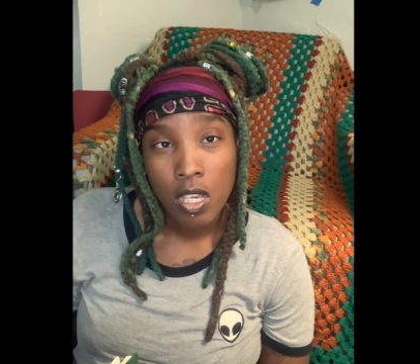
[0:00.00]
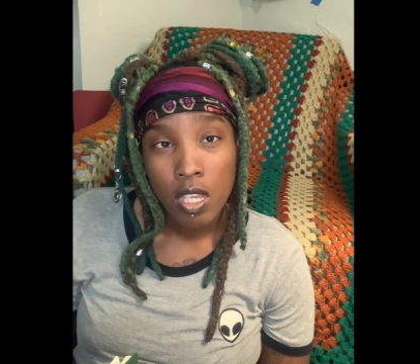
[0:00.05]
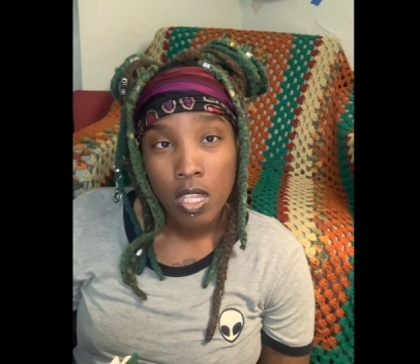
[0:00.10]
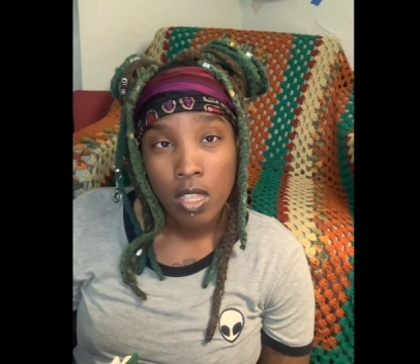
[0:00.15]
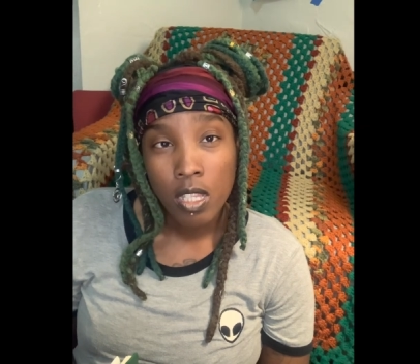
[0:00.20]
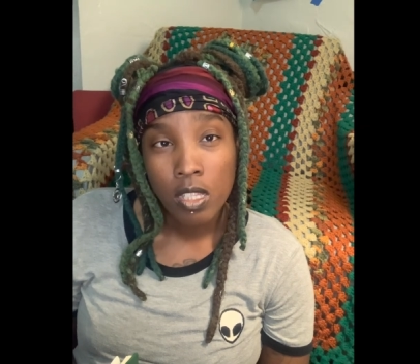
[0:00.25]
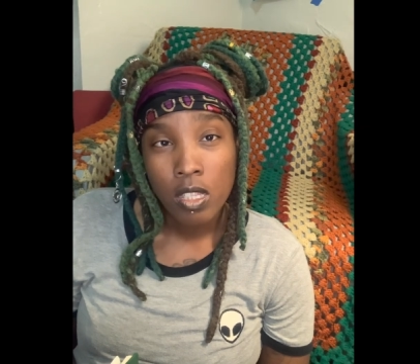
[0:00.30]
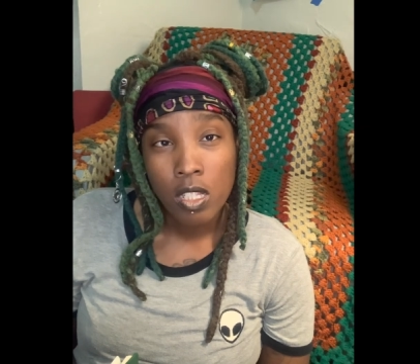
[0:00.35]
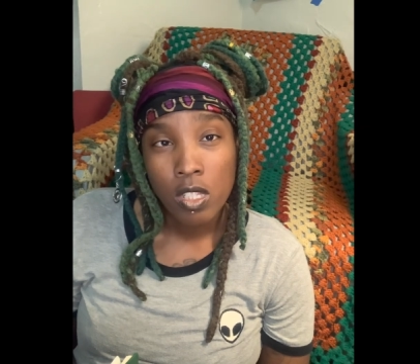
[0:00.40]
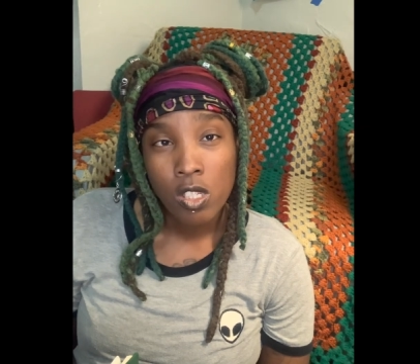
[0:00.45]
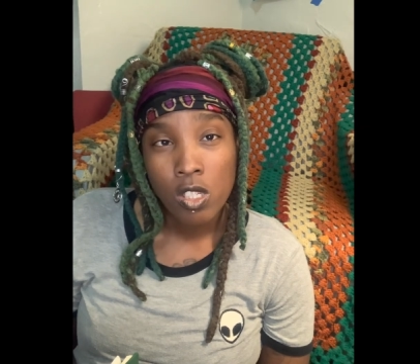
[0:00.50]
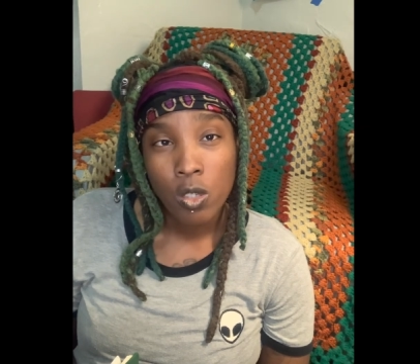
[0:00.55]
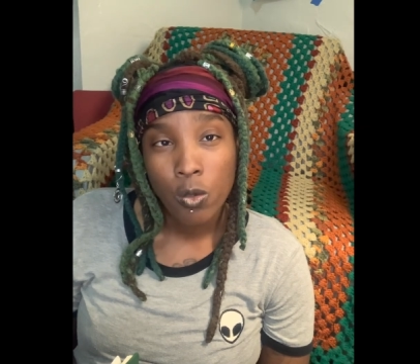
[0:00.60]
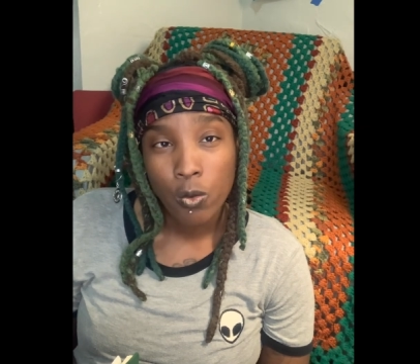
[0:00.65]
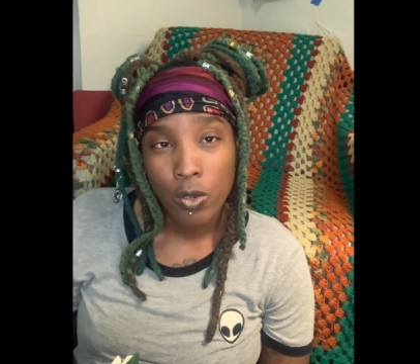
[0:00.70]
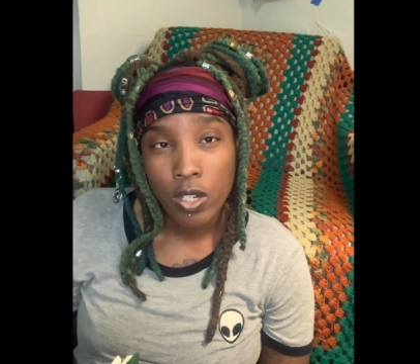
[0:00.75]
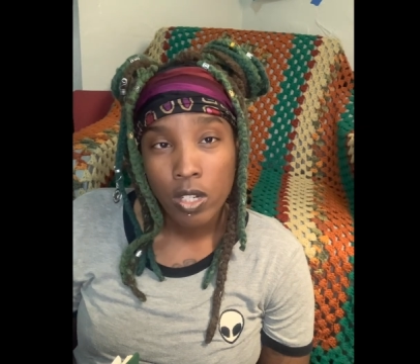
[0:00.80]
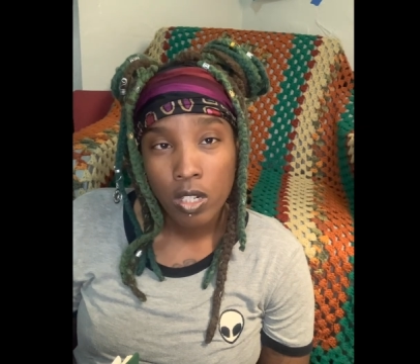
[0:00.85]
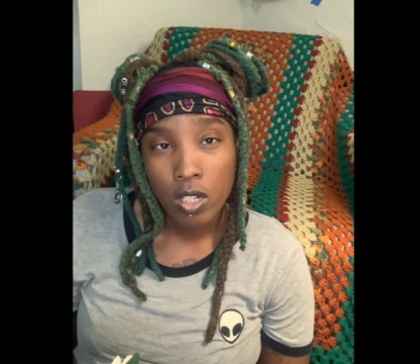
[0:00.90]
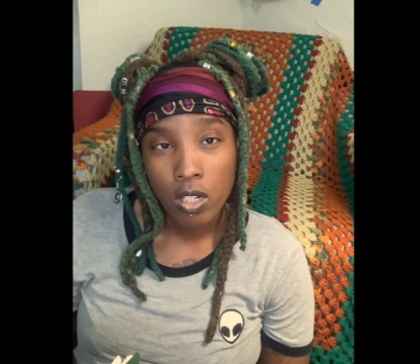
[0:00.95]
that this
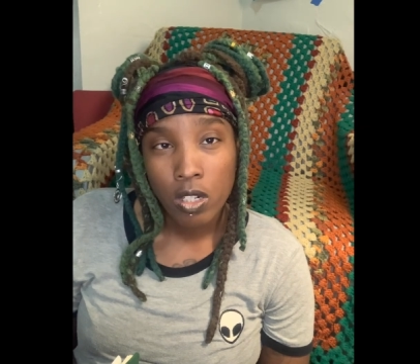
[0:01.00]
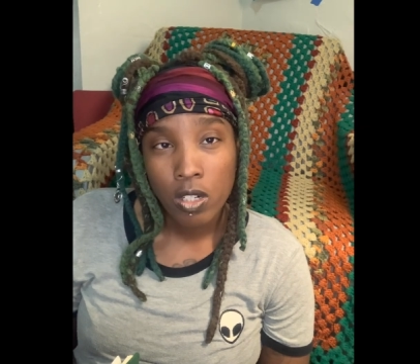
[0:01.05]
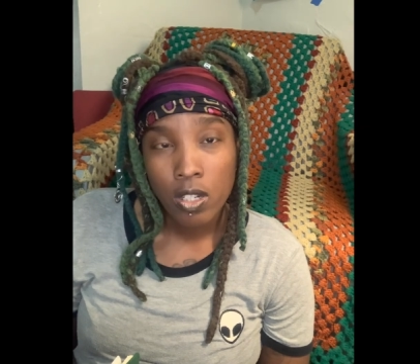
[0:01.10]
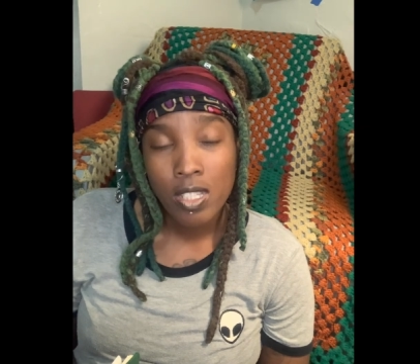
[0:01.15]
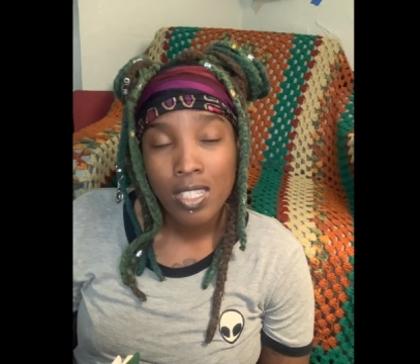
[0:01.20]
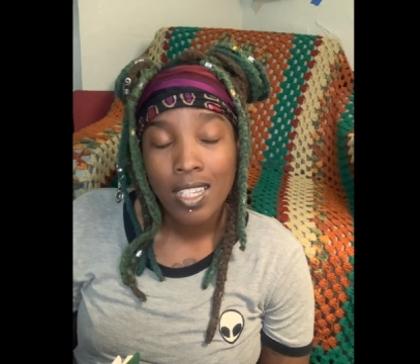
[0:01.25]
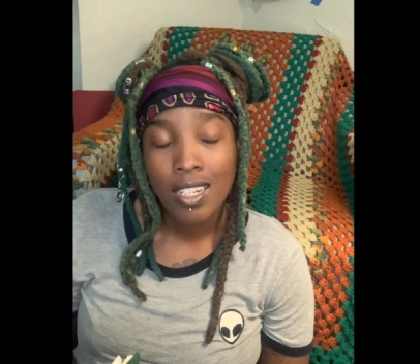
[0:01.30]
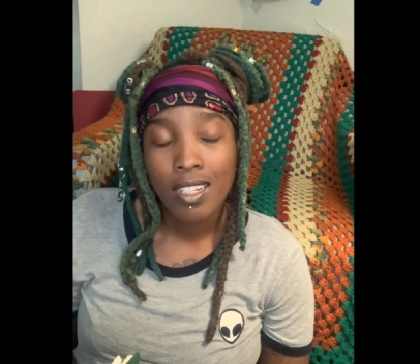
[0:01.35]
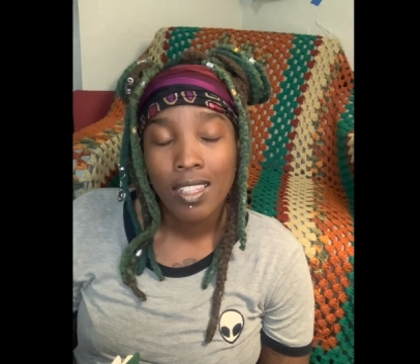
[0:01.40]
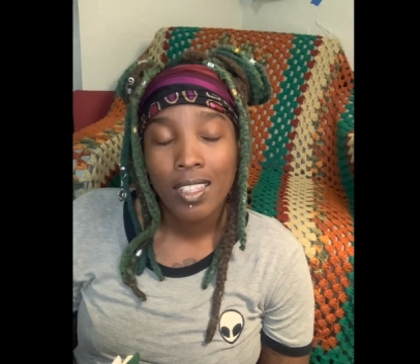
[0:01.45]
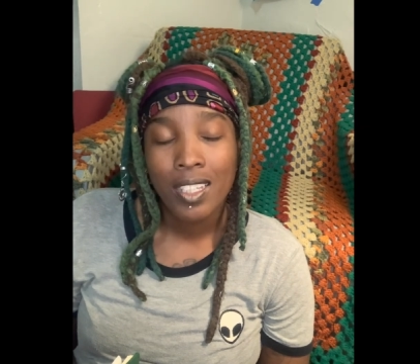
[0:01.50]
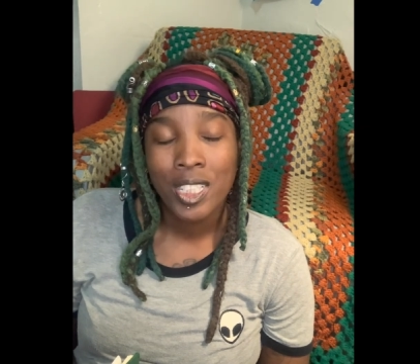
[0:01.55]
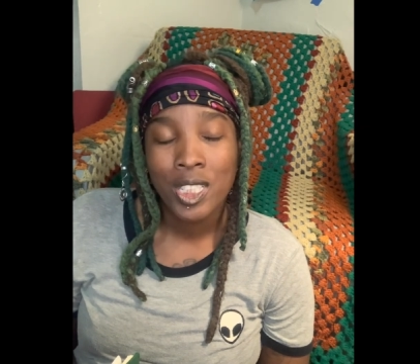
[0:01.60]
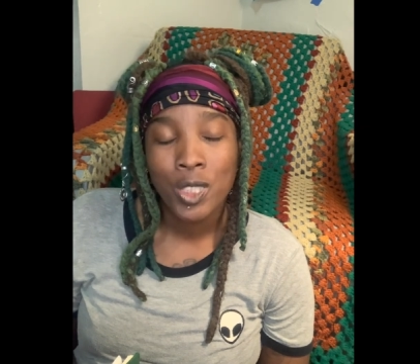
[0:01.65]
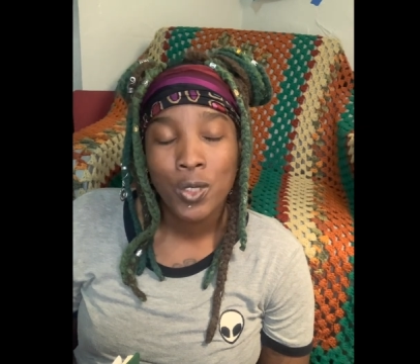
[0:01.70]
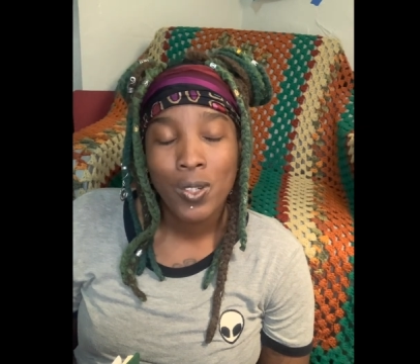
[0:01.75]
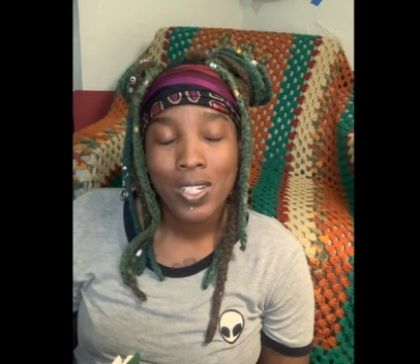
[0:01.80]
surrender is going to lead you